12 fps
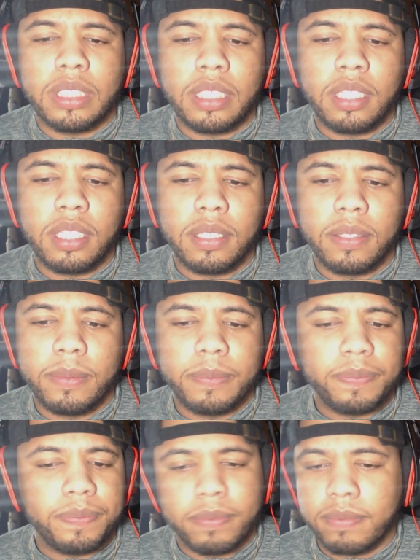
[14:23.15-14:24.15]
it.
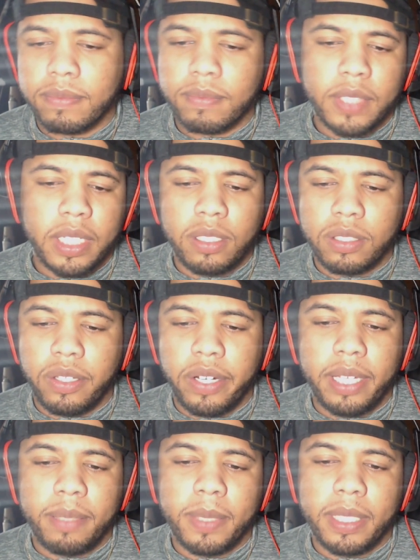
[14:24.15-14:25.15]
It was
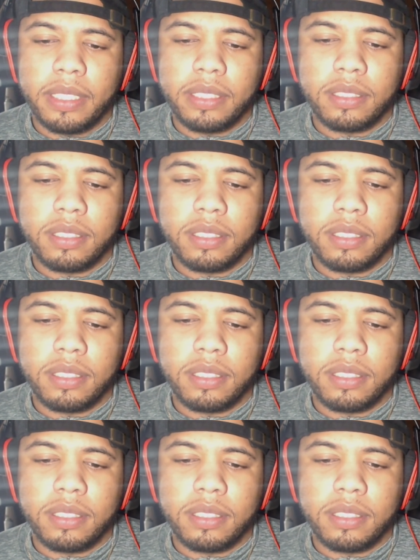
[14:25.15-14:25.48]
great, man.